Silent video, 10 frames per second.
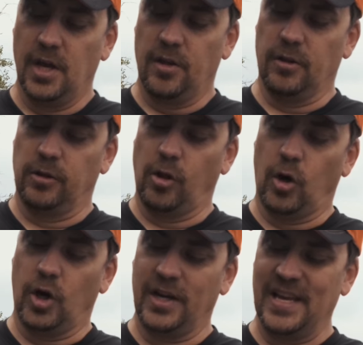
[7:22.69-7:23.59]
The
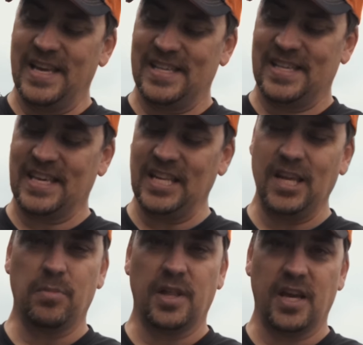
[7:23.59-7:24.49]
long,
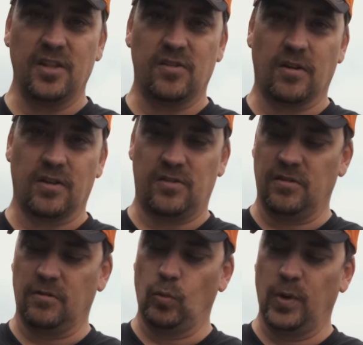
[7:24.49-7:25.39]
skinny blades are
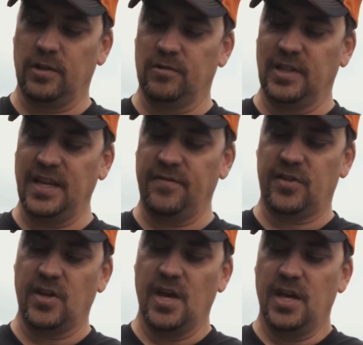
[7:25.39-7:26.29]
considered willow leaves.